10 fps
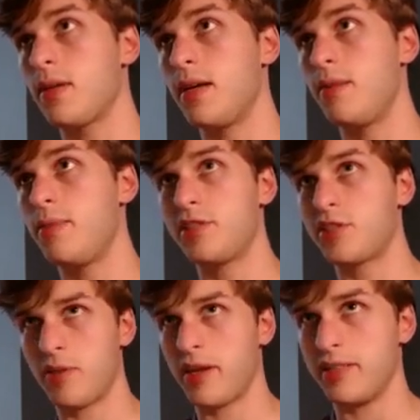And we just
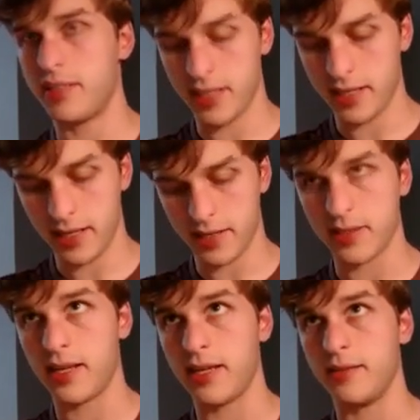go ahead and cd into
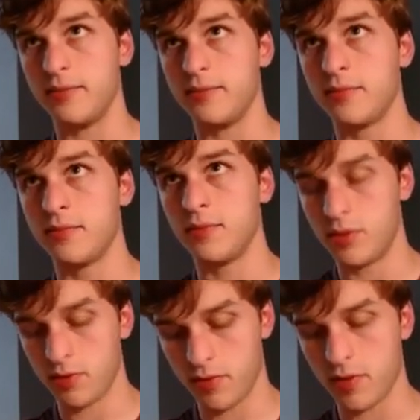that and
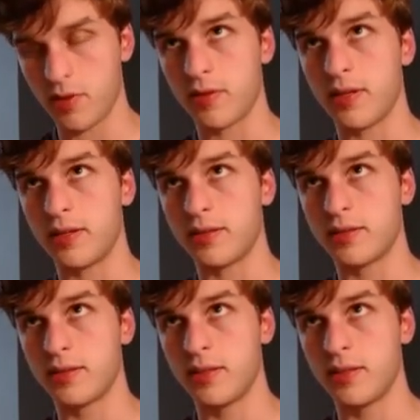do a few other things.